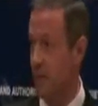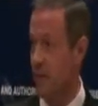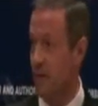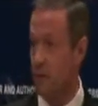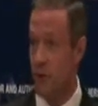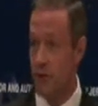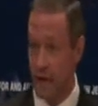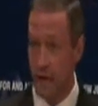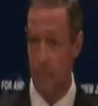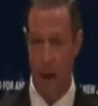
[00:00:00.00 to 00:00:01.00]
if you
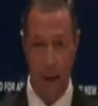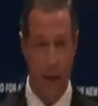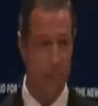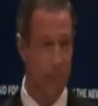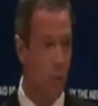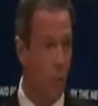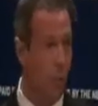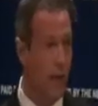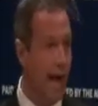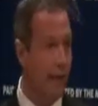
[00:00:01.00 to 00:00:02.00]
think about it,
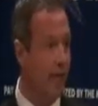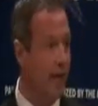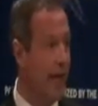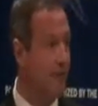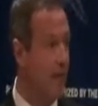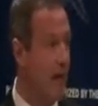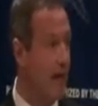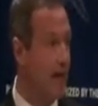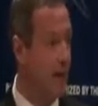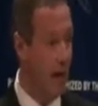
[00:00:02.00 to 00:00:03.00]
we actually have a
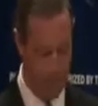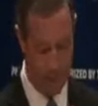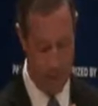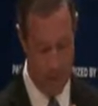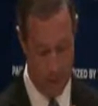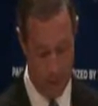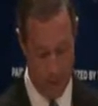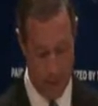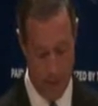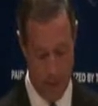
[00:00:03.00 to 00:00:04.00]
lot in common, don't we?
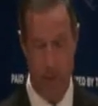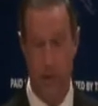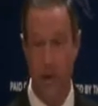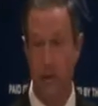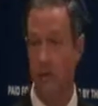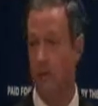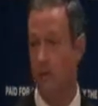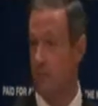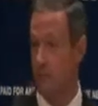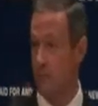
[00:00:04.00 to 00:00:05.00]
I mean,
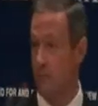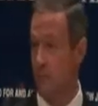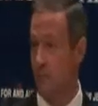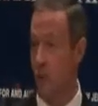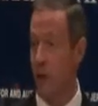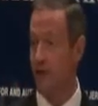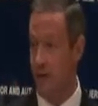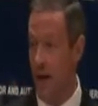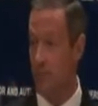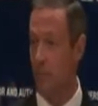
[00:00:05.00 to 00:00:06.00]
for
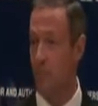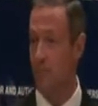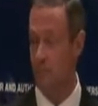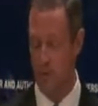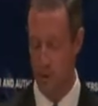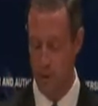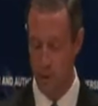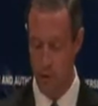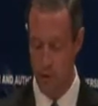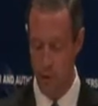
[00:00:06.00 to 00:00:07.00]
example,
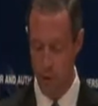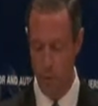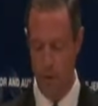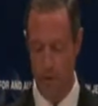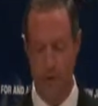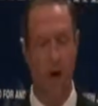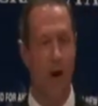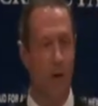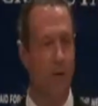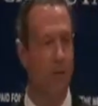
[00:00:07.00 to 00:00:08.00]
you are the
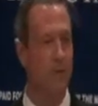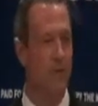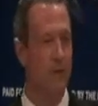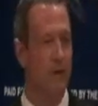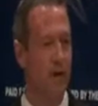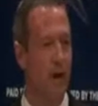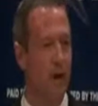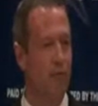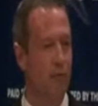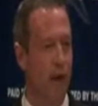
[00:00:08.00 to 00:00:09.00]
home
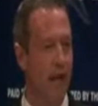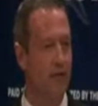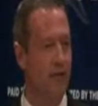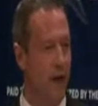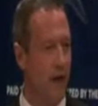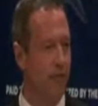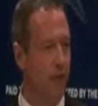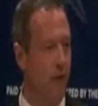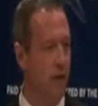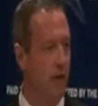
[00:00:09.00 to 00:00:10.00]
of Frank
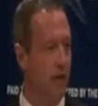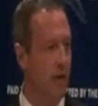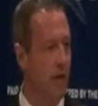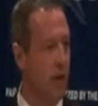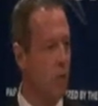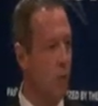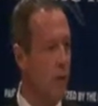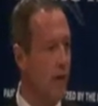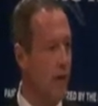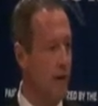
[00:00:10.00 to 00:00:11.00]
Sinatra, and
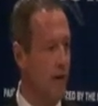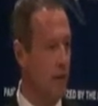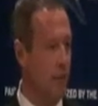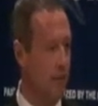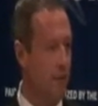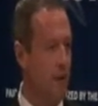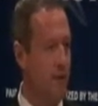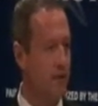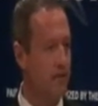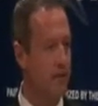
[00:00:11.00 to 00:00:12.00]
we are the
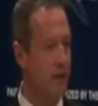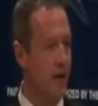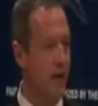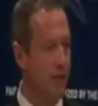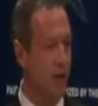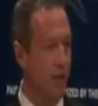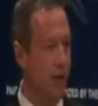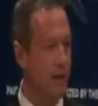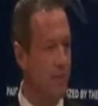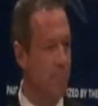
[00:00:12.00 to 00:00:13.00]
birthplace of the
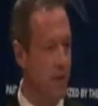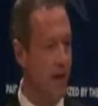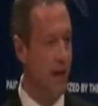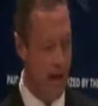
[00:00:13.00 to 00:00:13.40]
great Billie